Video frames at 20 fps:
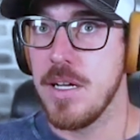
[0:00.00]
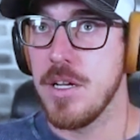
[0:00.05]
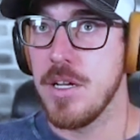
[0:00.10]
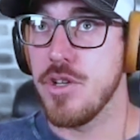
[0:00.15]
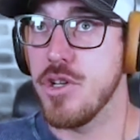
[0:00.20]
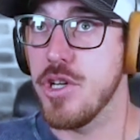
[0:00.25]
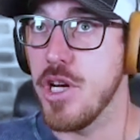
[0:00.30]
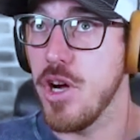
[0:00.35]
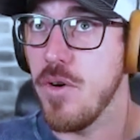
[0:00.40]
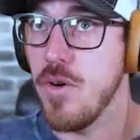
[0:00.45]

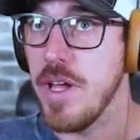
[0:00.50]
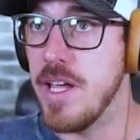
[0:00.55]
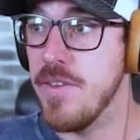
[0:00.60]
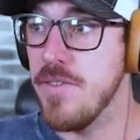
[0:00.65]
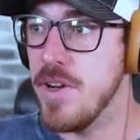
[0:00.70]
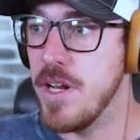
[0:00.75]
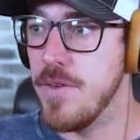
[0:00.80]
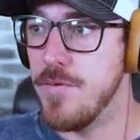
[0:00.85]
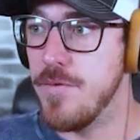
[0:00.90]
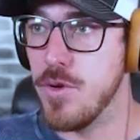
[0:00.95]
you know,
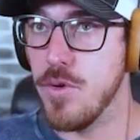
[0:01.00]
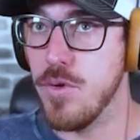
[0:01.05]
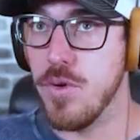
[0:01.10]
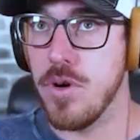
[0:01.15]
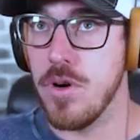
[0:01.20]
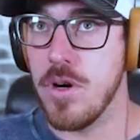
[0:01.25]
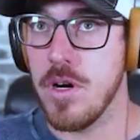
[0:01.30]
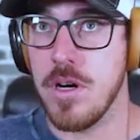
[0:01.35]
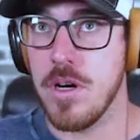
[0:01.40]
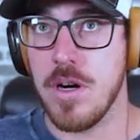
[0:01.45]
even if
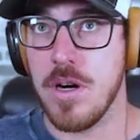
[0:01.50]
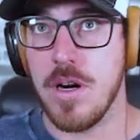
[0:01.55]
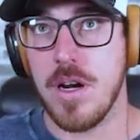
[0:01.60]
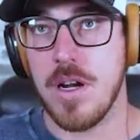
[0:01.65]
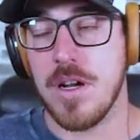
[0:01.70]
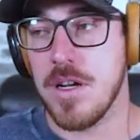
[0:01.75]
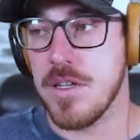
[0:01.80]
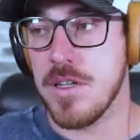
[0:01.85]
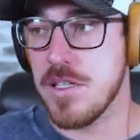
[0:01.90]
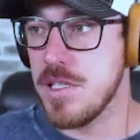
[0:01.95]
you're
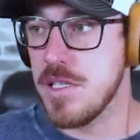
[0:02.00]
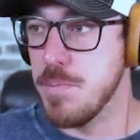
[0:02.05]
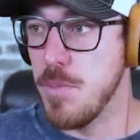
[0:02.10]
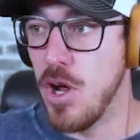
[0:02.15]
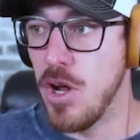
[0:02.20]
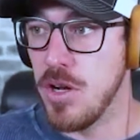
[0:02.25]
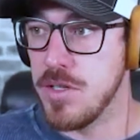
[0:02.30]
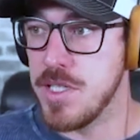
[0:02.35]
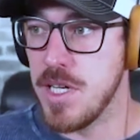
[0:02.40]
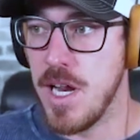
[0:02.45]
a
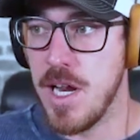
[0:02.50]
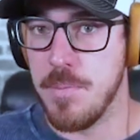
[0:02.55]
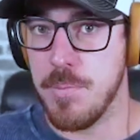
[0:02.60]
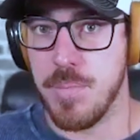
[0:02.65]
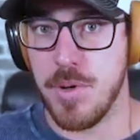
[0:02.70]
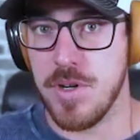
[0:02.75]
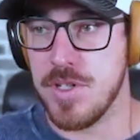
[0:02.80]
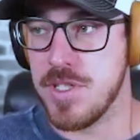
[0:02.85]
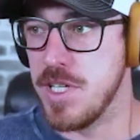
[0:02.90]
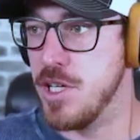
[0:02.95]
small time
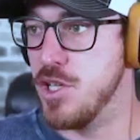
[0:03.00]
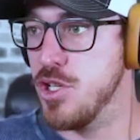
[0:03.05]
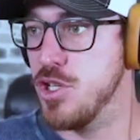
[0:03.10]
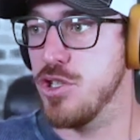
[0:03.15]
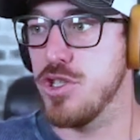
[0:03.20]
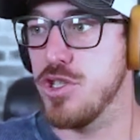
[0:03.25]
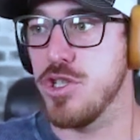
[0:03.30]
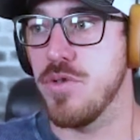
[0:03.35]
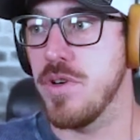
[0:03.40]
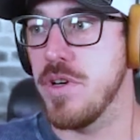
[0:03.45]
person, you're
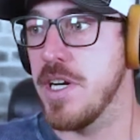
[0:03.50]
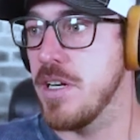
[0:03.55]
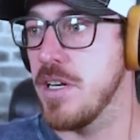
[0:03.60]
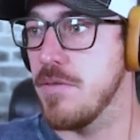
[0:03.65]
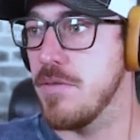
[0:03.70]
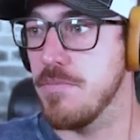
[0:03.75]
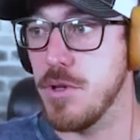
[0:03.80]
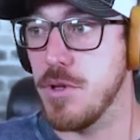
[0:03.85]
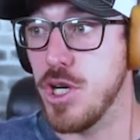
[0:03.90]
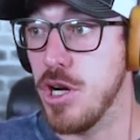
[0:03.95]

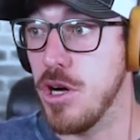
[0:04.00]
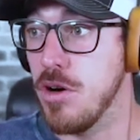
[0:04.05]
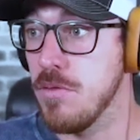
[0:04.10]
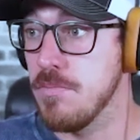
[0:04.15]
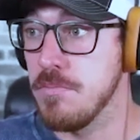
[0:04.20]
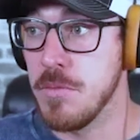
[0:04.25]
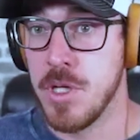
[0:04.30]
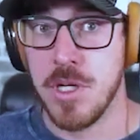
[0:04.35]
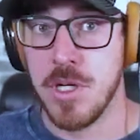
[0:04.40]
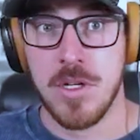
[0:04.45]
doing, you know,
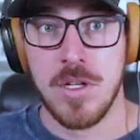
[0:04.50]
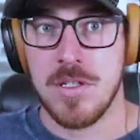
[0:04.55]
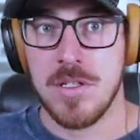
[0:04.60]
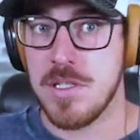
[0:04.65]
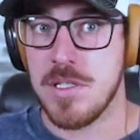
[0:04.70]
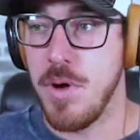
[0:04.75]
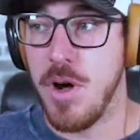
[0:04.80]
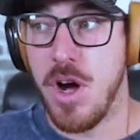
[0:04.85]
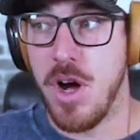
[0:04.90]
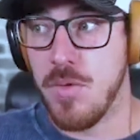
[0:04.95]

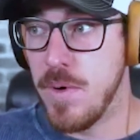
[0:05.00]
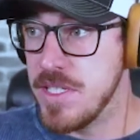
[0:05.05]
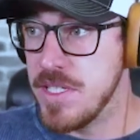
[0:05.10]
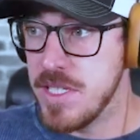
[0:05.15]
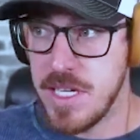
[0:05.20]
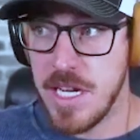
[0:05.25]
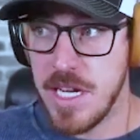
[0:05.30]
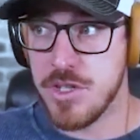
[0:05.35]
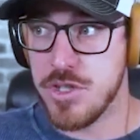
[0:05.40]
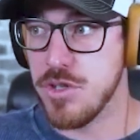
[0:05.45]
small
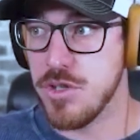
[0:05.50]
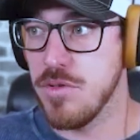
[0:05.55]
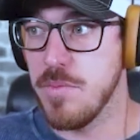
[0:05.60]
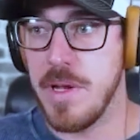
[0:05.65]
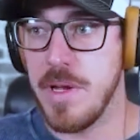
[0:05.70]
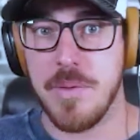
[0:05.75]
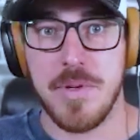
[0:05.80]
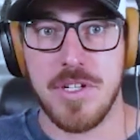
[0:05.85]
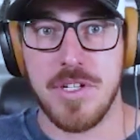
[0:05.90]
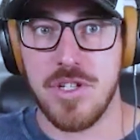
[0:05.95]
residential,
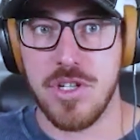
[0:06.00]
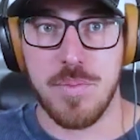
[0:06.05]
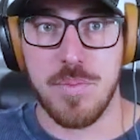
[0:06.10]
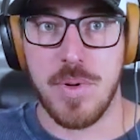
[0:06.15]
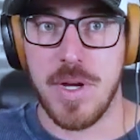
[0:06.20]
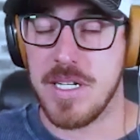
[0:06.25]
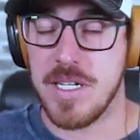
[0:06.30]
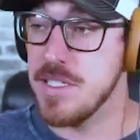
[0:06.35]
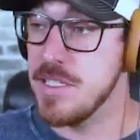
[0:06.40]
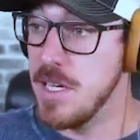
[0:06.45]
maybe
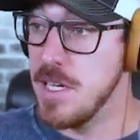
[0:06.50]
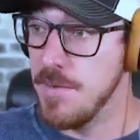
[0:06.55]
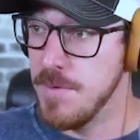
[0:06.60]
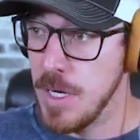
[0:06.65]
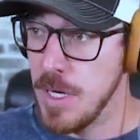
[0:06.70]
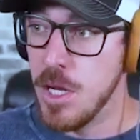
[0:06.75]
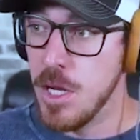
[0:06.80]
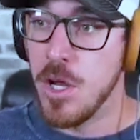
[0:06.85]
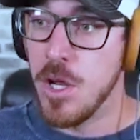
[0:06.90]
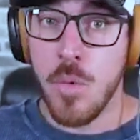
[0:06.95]
duplex and stuff,
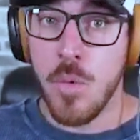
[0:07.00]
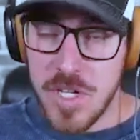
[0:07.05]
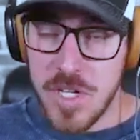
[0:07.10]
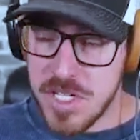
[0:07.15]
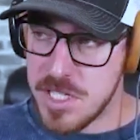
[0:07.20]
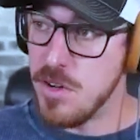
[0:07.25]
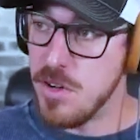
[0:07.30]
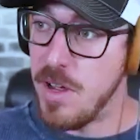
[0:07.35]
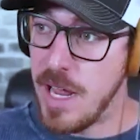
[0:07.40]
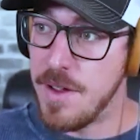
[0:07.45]
we
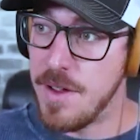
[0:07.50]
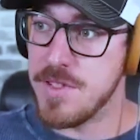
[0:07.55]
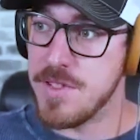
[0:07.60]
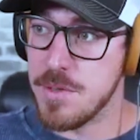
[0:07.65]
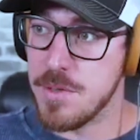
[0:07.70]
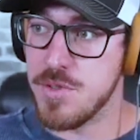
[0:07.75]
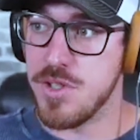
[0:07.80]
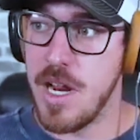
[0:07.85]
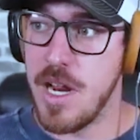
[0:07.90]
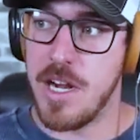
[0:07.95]
still have
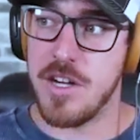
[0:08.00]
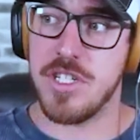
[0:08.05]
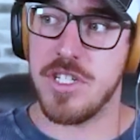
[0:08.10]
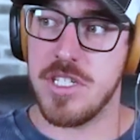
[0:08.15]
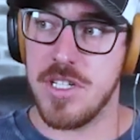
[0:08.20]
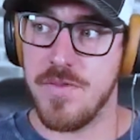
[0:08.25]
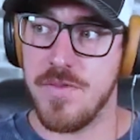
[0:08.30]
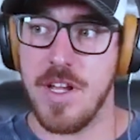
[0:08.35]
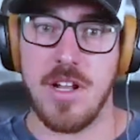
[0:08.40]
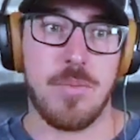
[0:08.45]
some
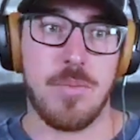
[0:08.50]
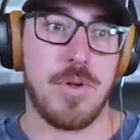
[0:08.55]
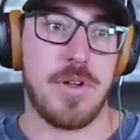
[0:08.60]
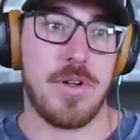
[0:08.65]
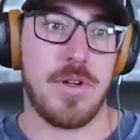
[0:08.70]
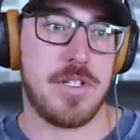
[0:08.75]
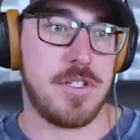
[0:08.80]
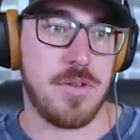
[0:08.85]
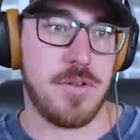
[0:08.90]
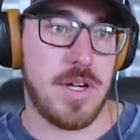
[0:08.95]
strategies
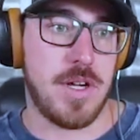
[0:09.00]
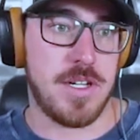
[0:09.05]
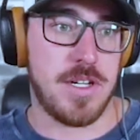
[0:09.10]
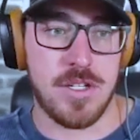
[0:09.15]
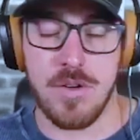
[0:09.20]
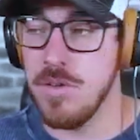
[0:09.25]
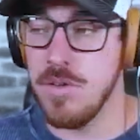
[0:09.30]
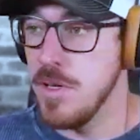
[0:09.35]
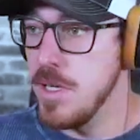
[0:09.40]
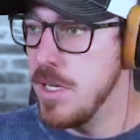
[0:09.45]
available to us.
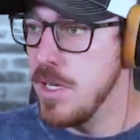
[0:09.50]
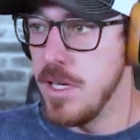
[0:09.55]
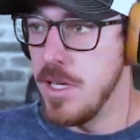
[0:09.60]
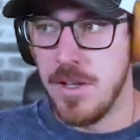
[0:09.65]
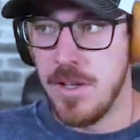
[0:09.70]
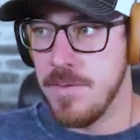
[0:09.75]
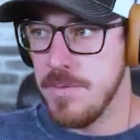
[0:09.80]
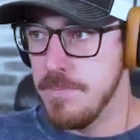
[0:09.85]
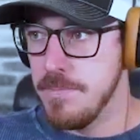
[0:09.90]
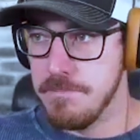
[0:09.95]
So,
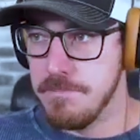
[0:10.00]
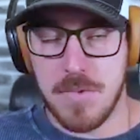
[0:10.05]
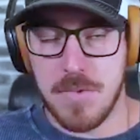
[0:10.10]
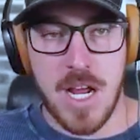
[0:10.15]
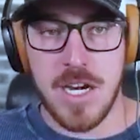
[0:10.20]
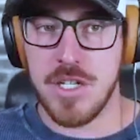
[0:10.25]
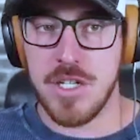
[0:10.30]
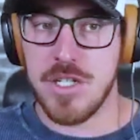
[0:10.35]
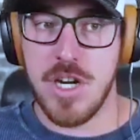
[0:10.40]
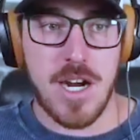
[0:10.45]

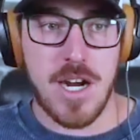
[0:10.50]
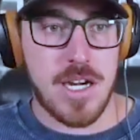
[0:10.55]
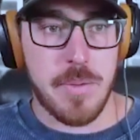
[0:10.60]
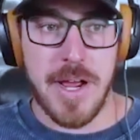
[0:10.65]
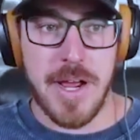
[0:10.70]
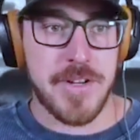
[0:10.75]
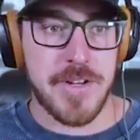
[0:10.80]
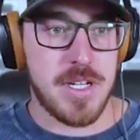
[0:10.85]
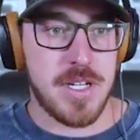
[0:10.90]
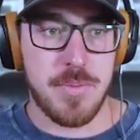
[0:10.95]
kind of talk
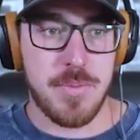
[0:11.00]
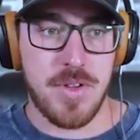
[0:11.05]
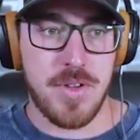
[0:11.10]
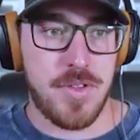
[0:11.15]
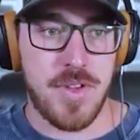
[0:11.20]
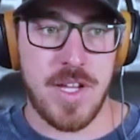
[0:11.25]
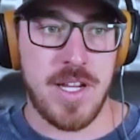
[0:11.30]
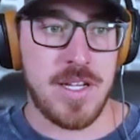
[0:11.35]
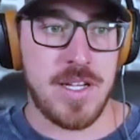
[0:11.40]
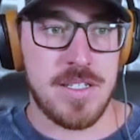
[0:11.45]
about some of the
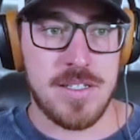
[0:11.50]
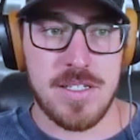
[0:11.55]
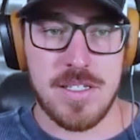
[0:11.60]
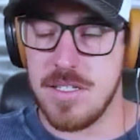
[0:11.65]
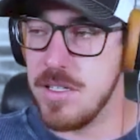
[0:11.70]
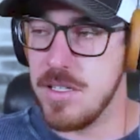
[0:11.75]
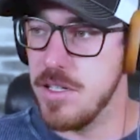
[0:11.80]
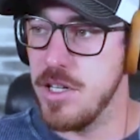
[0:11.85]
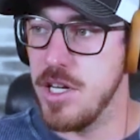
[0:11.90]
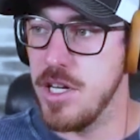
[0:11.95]

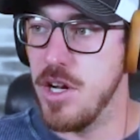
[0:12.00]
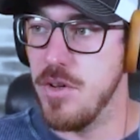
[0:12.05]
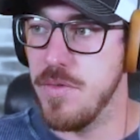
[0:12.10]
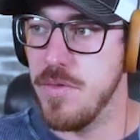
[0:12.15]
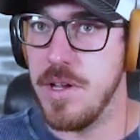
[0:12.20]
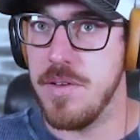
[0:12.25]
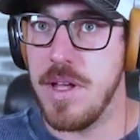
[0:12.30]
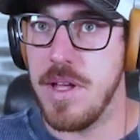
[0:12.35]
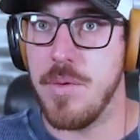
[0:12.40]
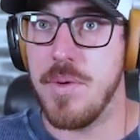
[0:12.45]
things, you know,
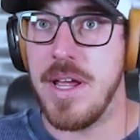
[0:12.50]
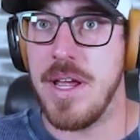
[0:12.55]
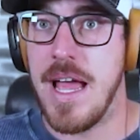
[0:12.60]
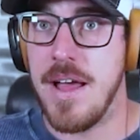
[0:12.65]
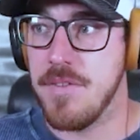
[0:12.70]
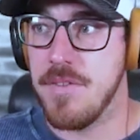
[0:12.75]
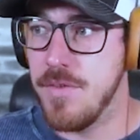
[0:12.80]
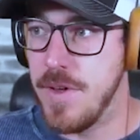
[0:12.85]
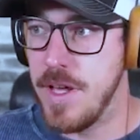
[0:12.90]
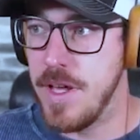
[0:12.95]
that, that we
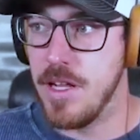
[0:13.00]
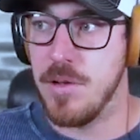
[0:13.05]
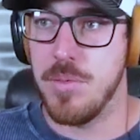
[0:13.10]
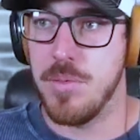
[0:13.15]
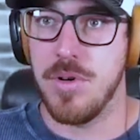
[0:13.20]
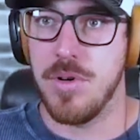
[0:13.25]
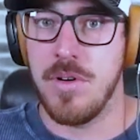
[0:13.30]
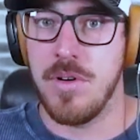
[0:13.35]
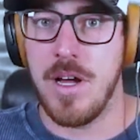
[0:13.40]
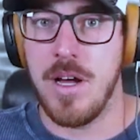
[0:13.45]
have
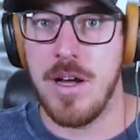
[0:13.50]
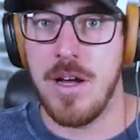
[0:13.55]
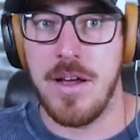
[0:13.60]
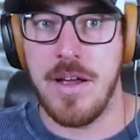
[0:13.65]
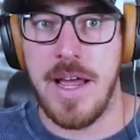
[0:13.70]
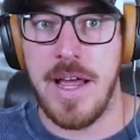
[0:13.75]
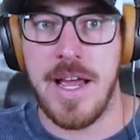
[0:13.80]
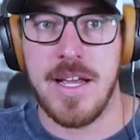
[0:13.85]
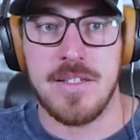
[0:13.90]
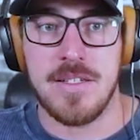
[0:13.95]
available uh,
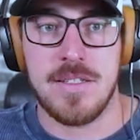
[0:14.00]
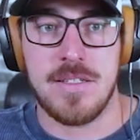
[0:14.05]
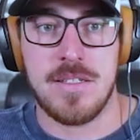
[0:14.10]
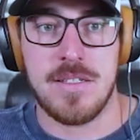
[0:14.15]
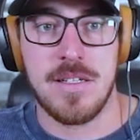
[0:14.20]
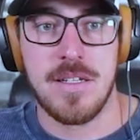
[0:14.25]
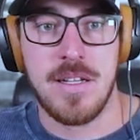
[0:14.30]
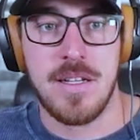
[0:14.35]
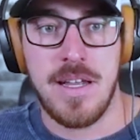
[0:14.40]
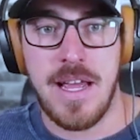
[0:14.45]
as
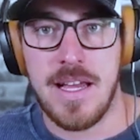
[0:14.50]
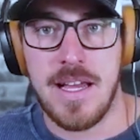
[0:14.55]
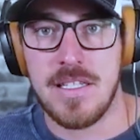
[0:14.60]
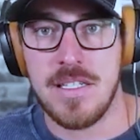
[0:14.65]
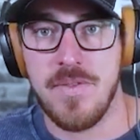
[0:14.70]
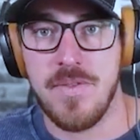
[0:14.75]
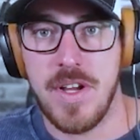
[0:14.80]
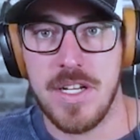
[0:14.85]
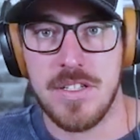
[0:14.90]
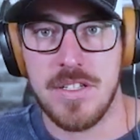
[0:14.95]
as
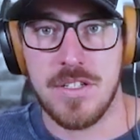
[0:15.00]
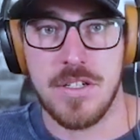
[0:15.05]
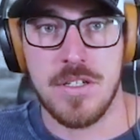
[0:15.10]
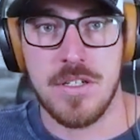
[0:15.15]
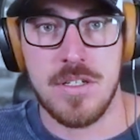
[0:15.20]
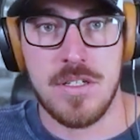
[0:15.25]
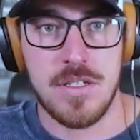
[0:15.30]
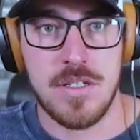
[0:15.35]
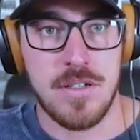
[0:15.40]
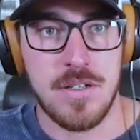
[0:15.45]

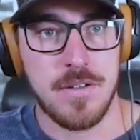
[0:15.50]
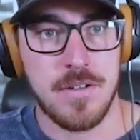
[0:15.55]
investors.